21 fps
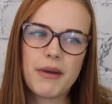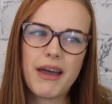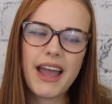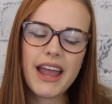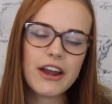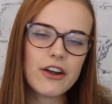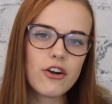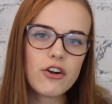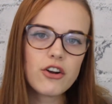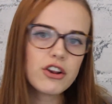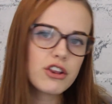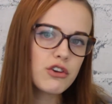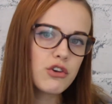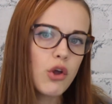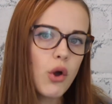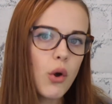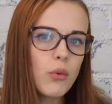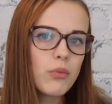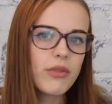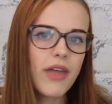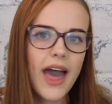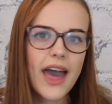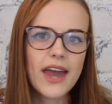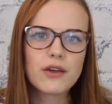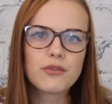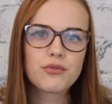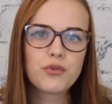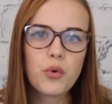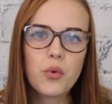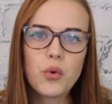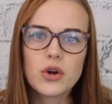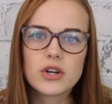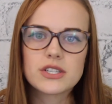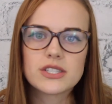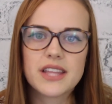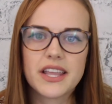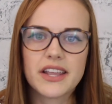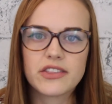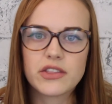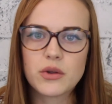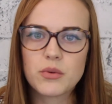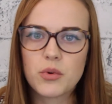I had already known that, of course,
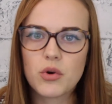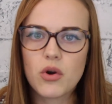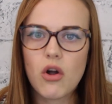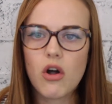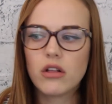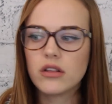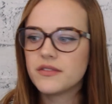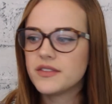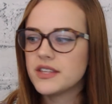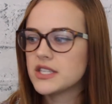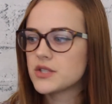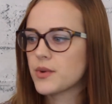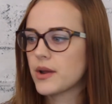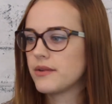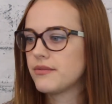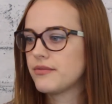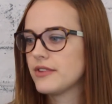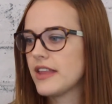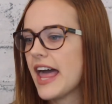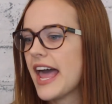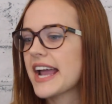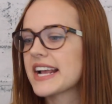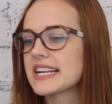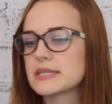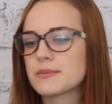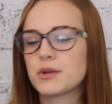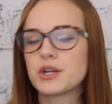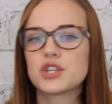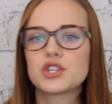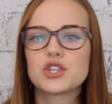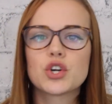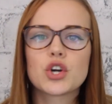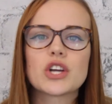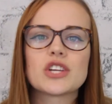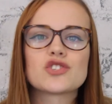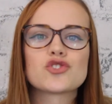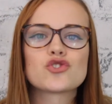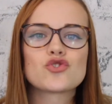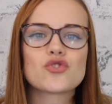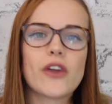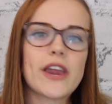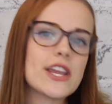like there were all of these red flags, but it took a
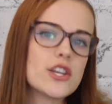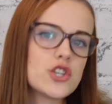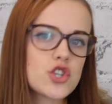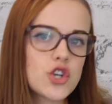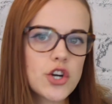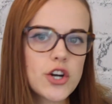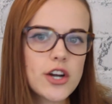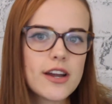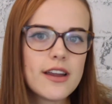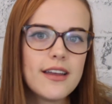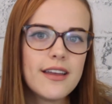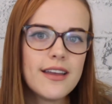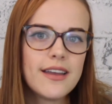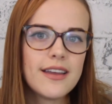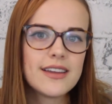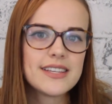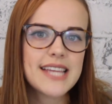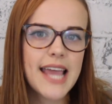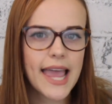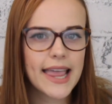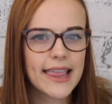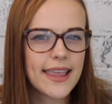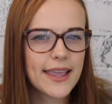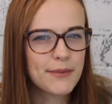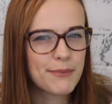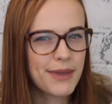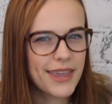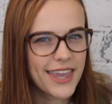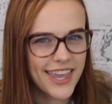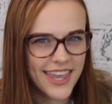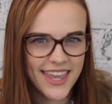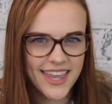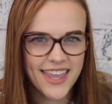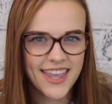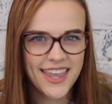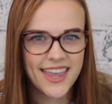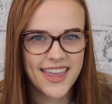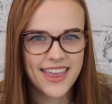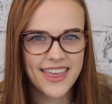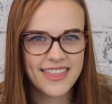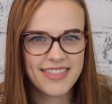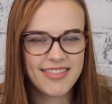stranger telling me
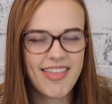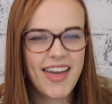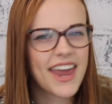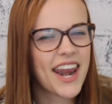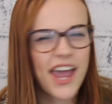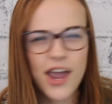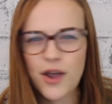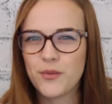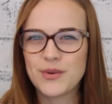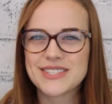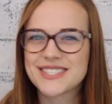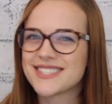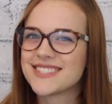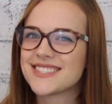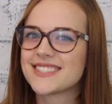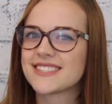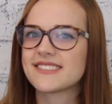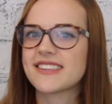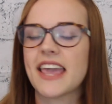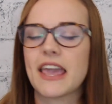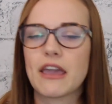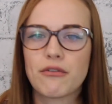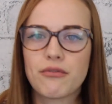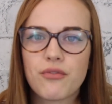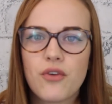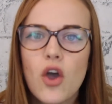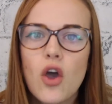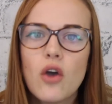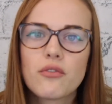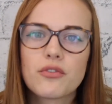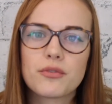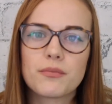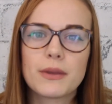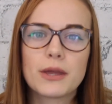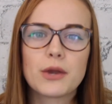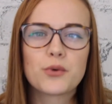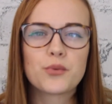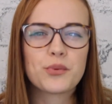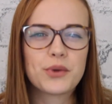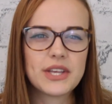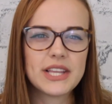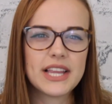that I wasn't safe for me
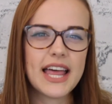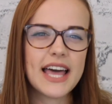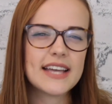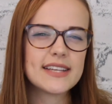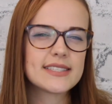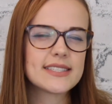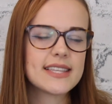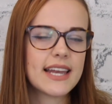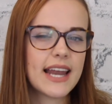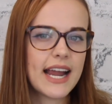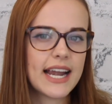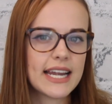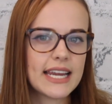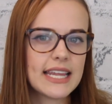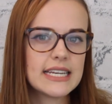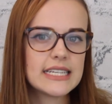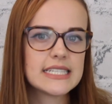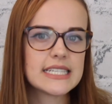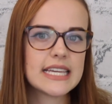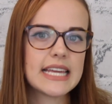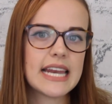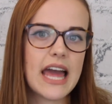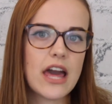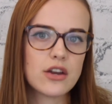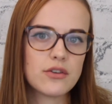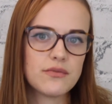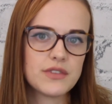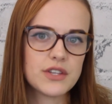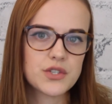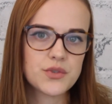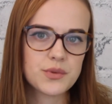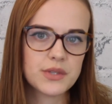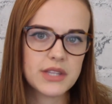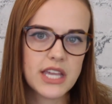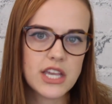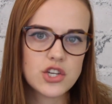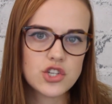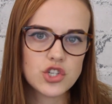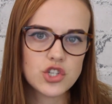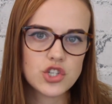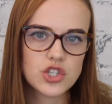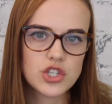to realize that I needed to get out of this
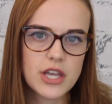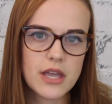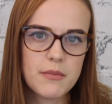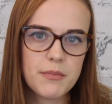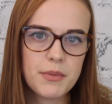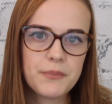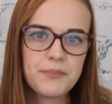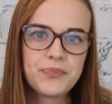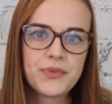relationship.